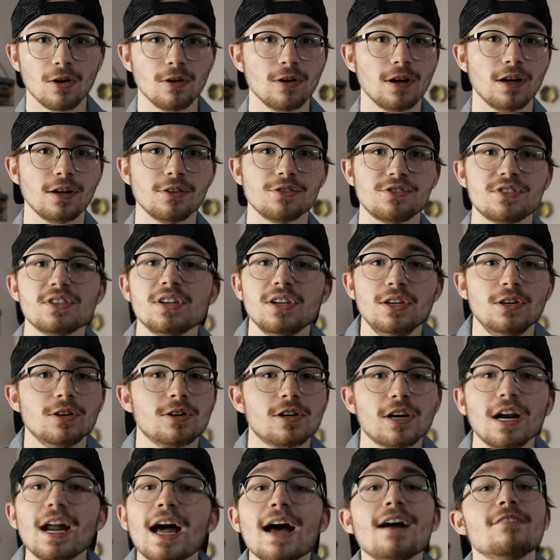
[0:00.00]
or else
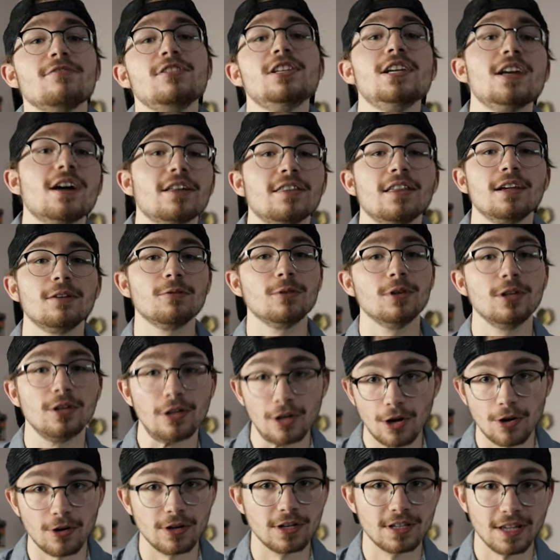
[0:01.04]
you're gonna have nothing when you
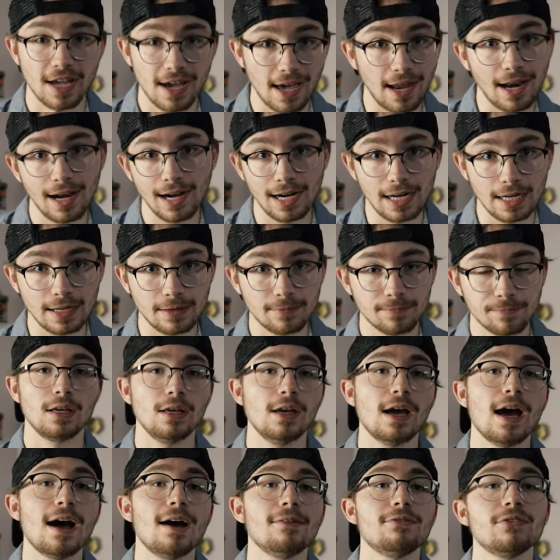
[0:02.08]
go into editing.
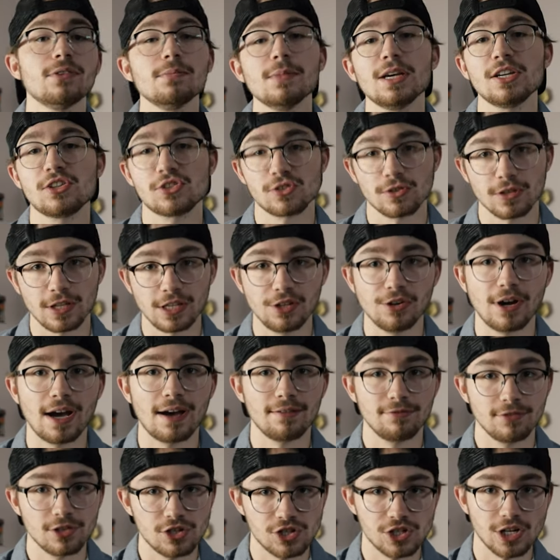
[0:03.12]
You have to make sure that you
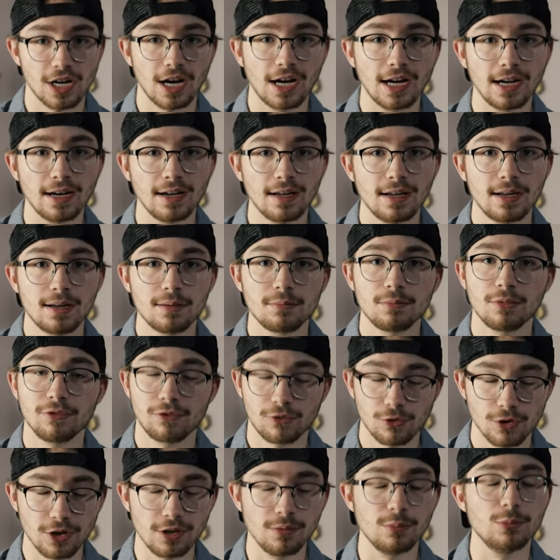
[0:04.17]
have the shot
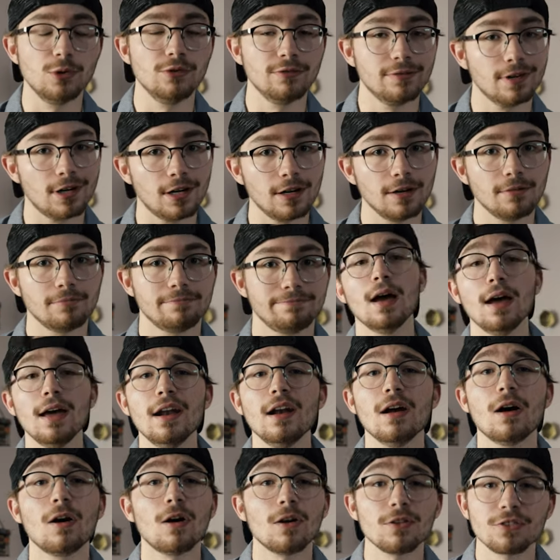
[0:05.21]
before you move on.
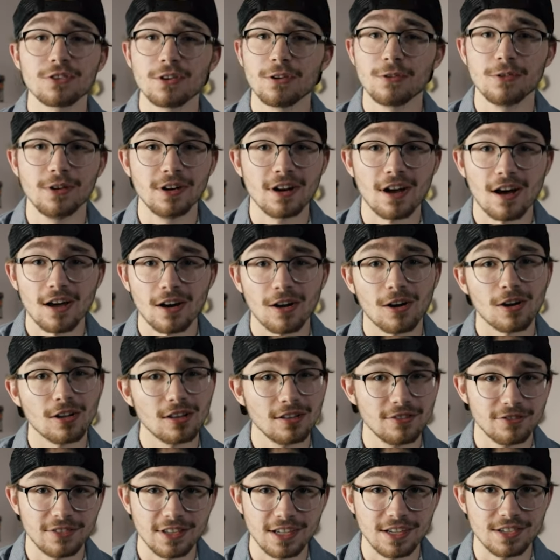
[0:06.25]
And also, not
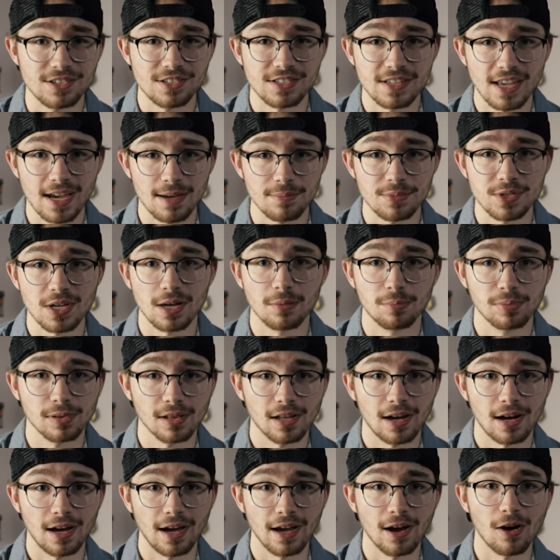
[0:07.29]
all of these steps
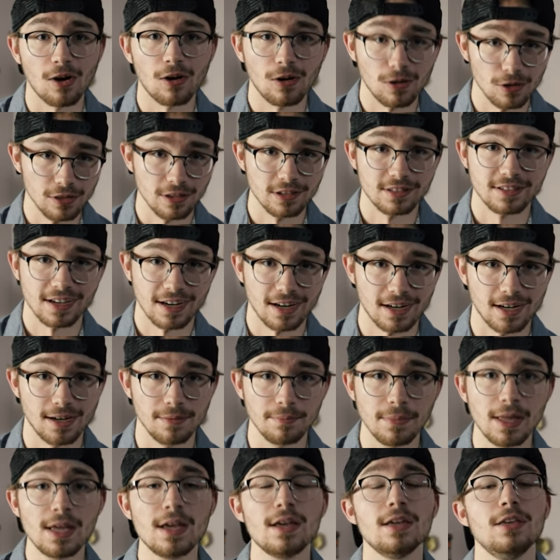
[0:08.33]
apply all the
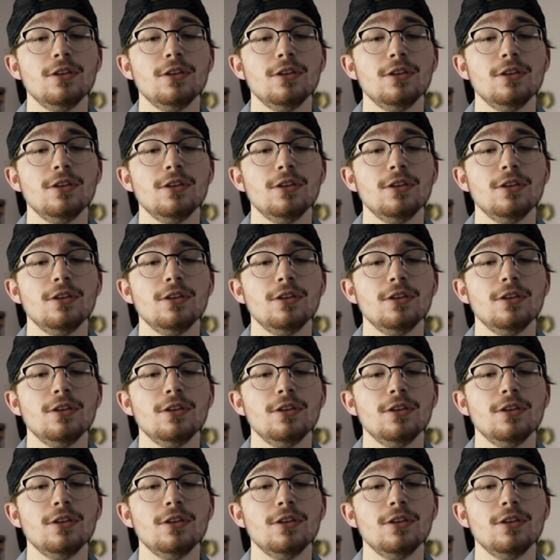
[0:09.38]
time.